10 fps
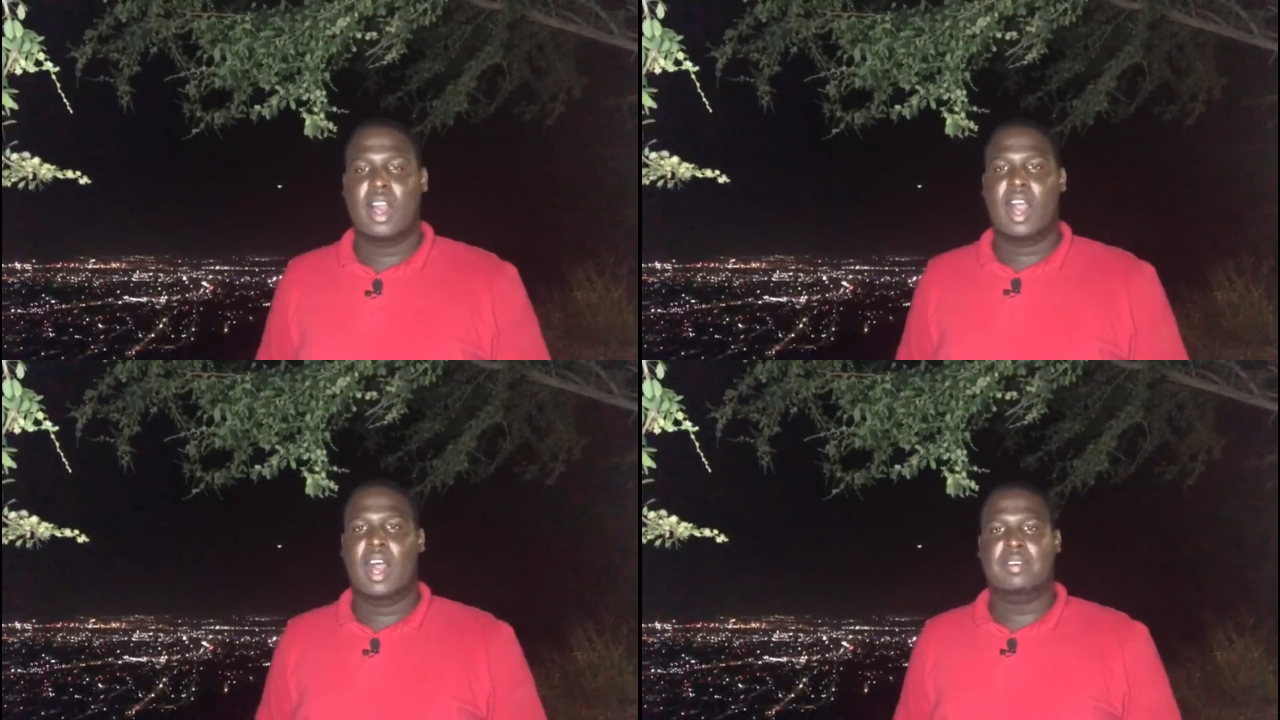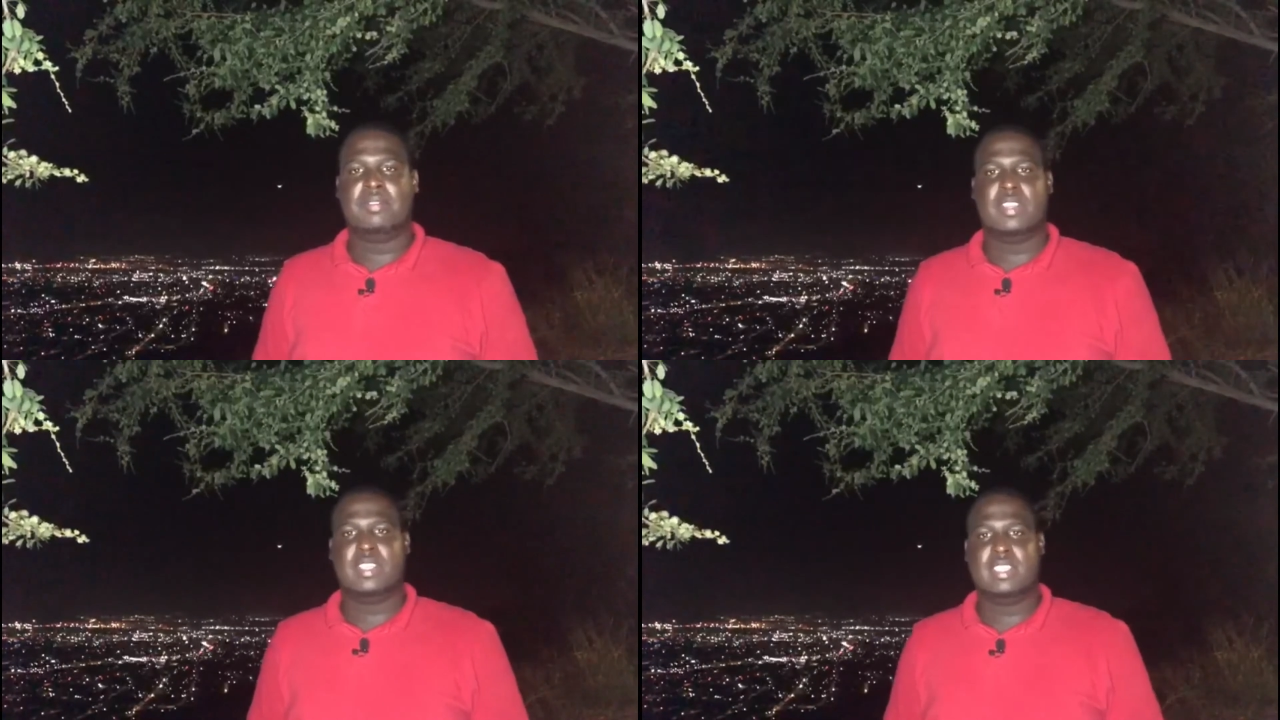of
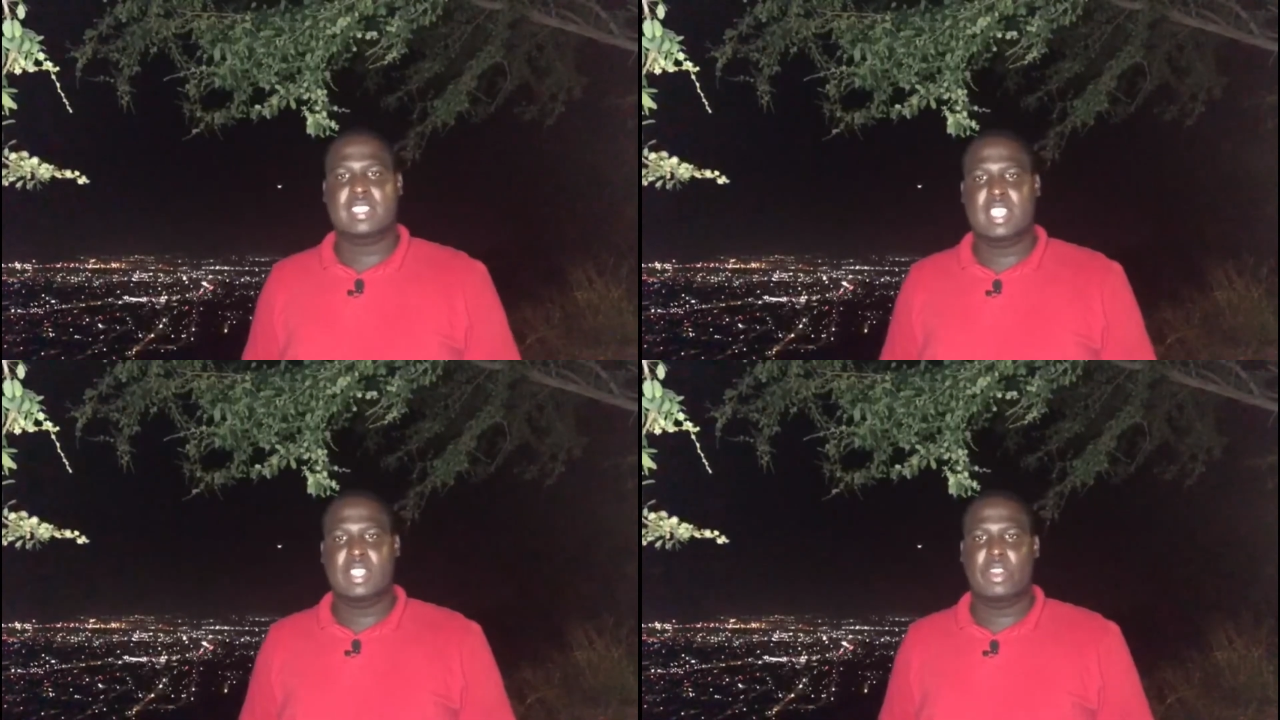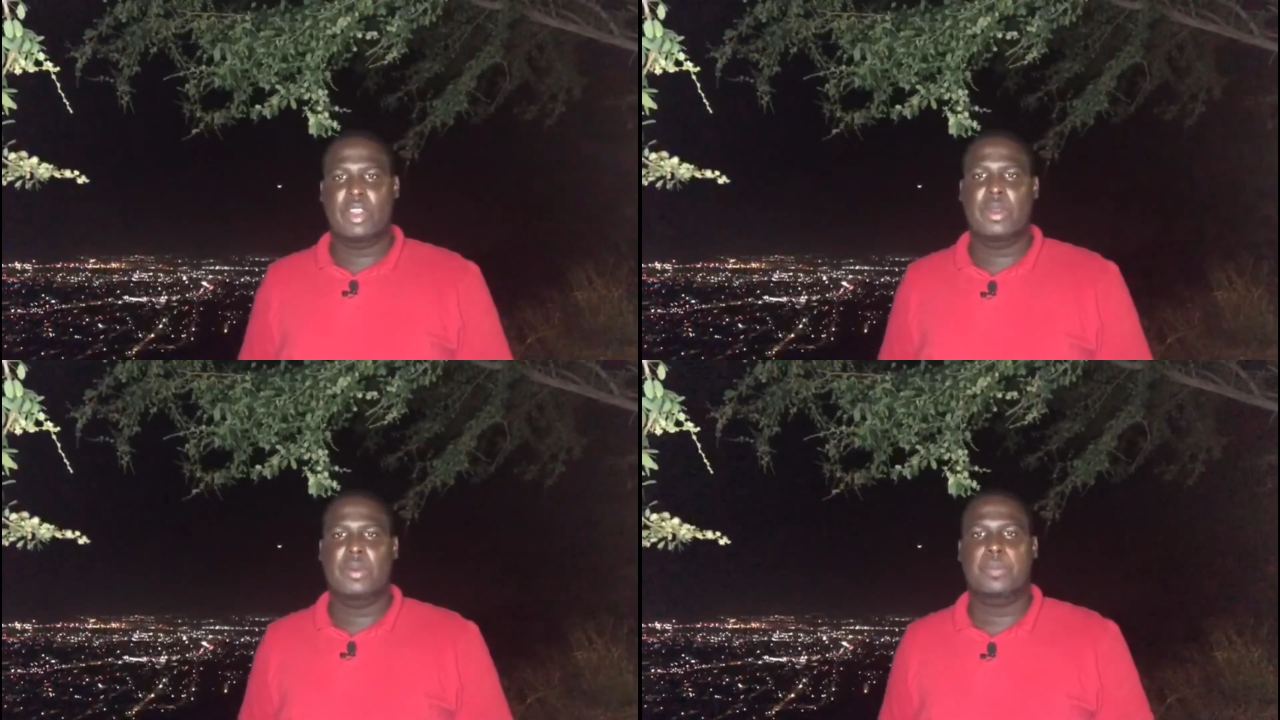
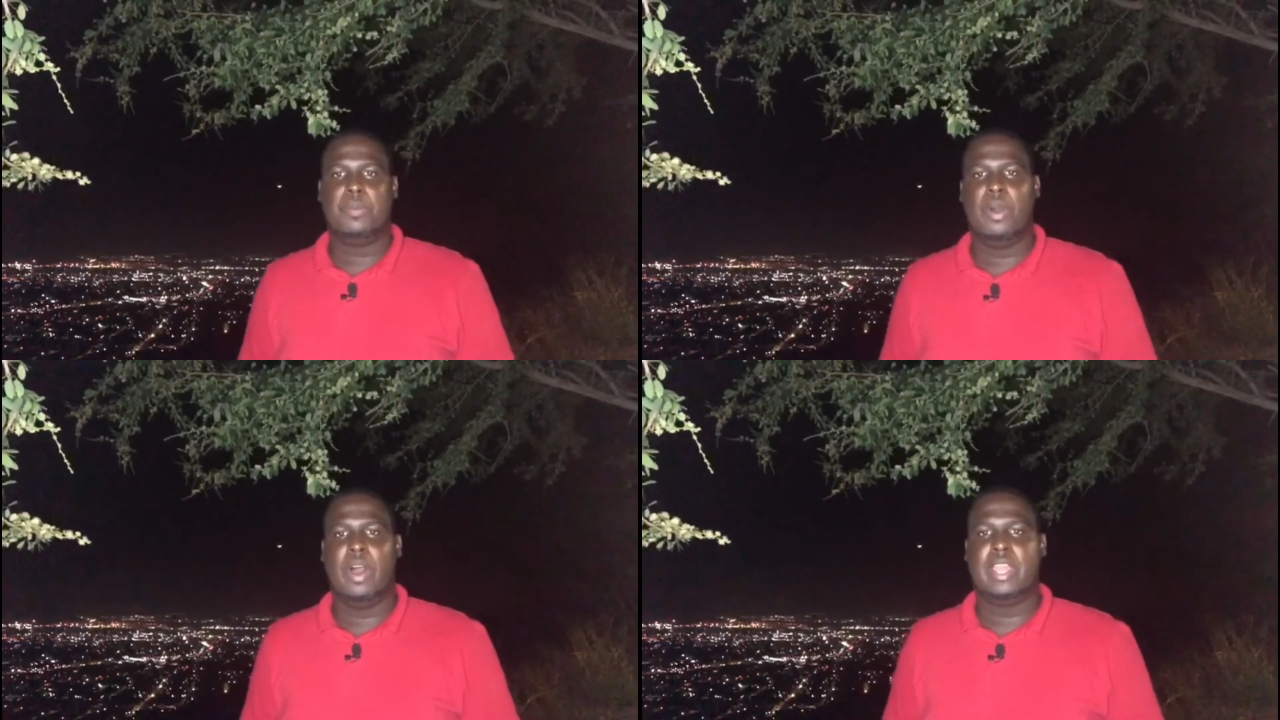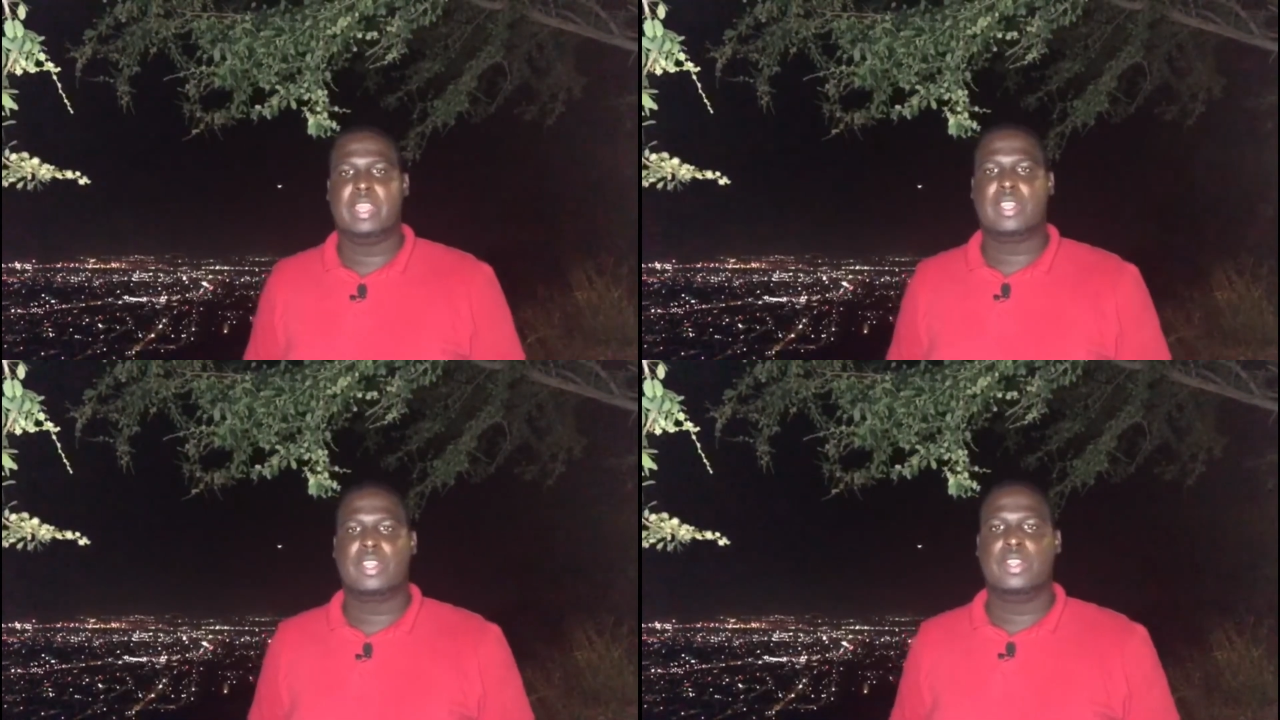
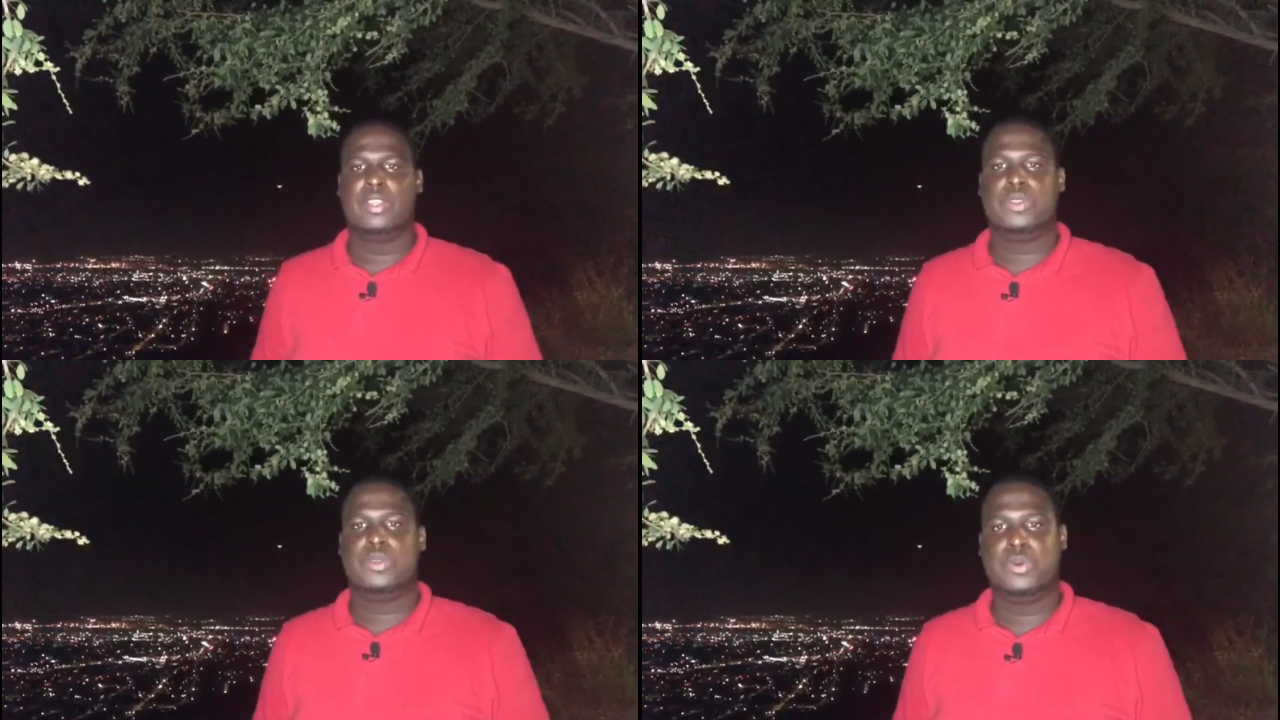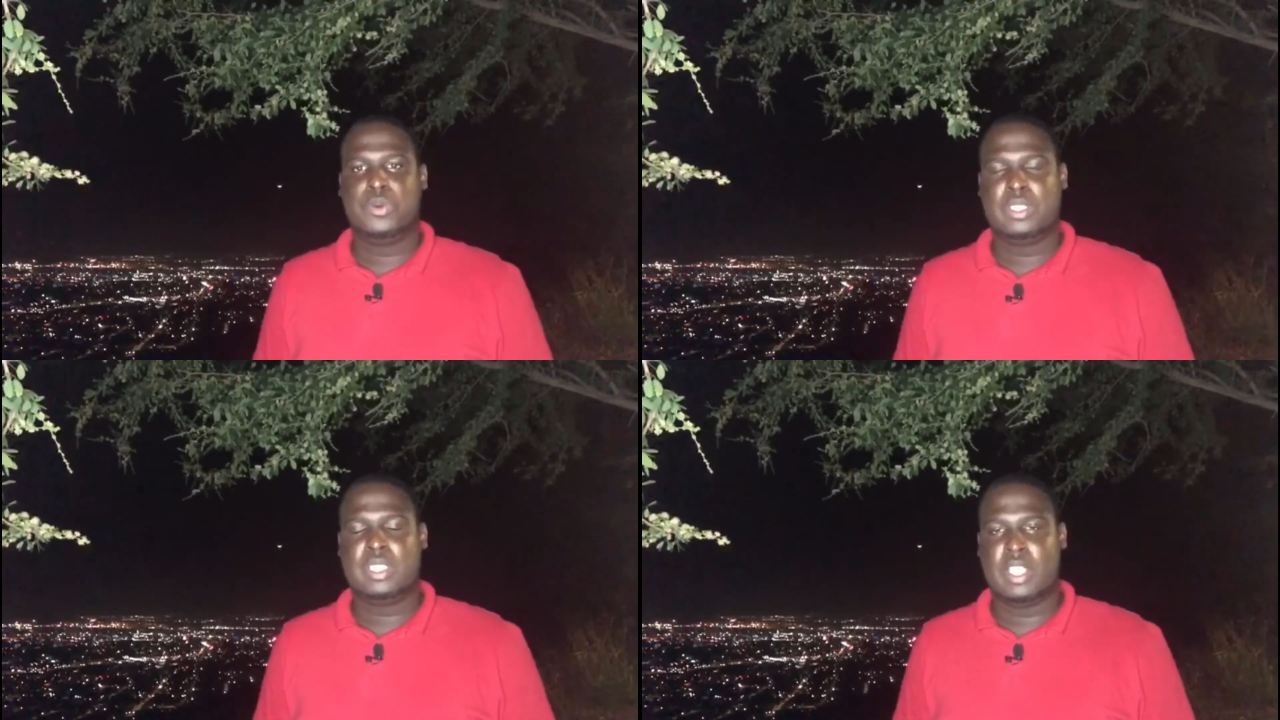
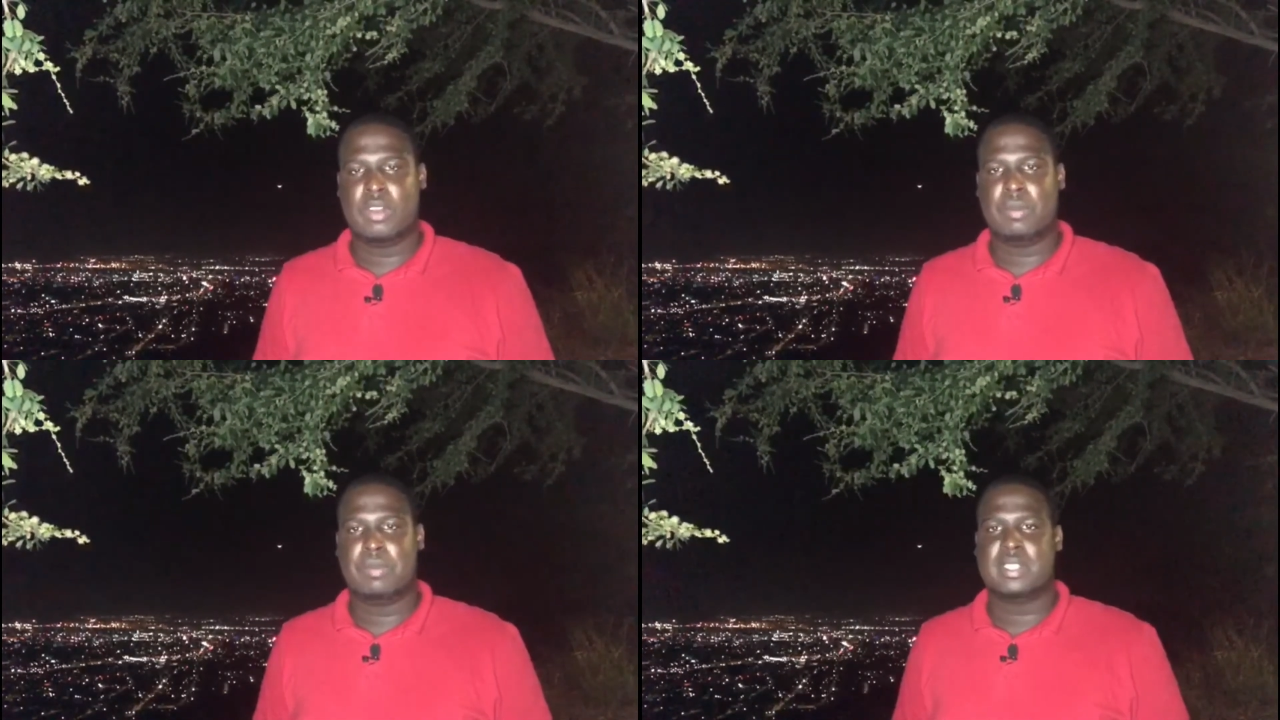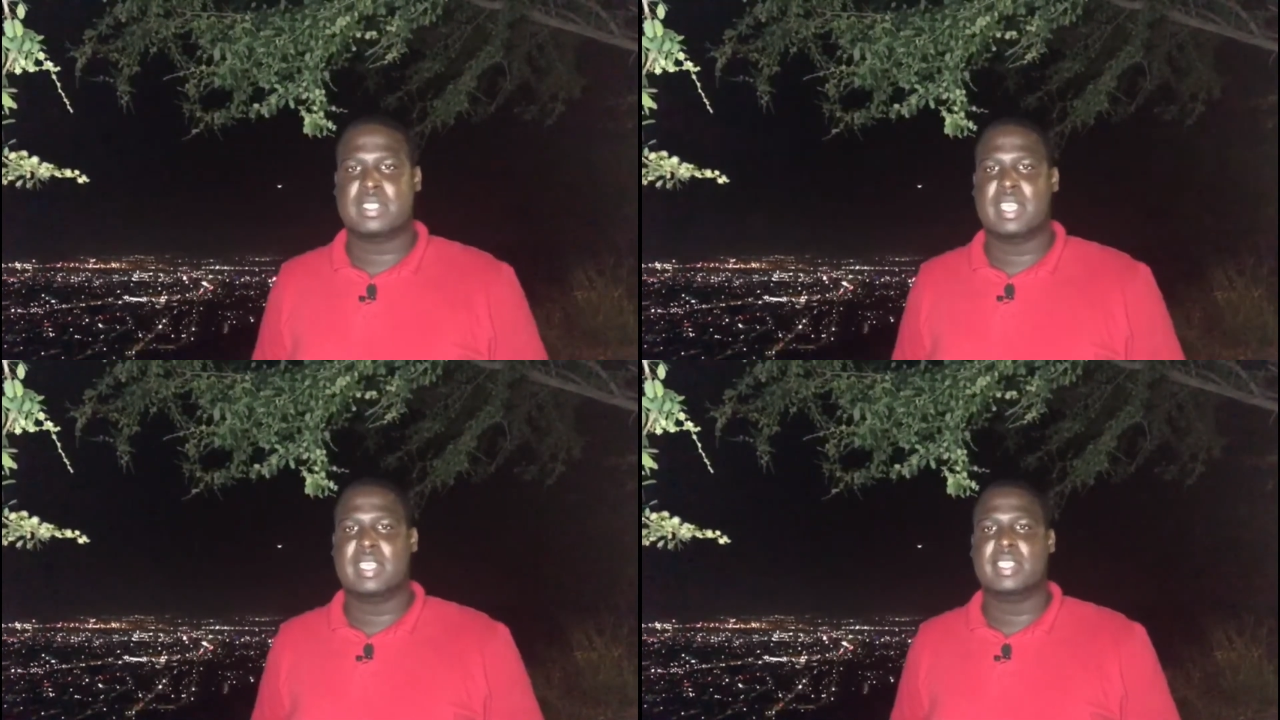
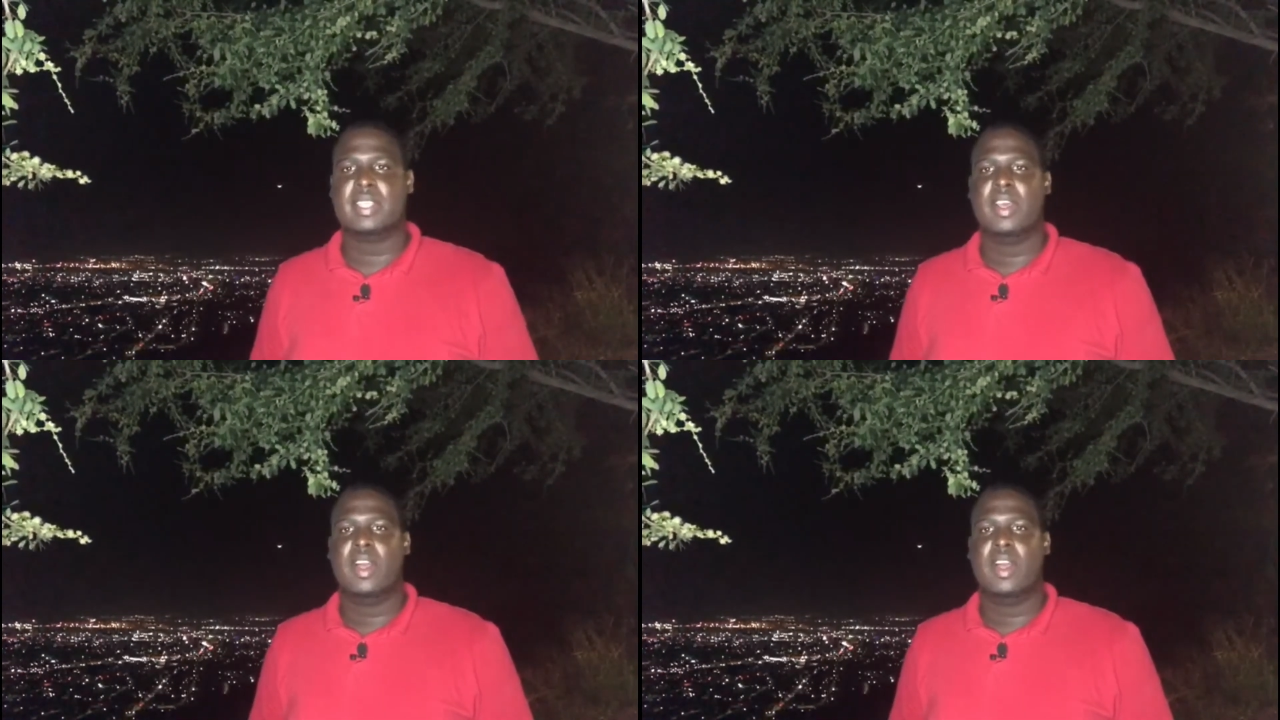0.20%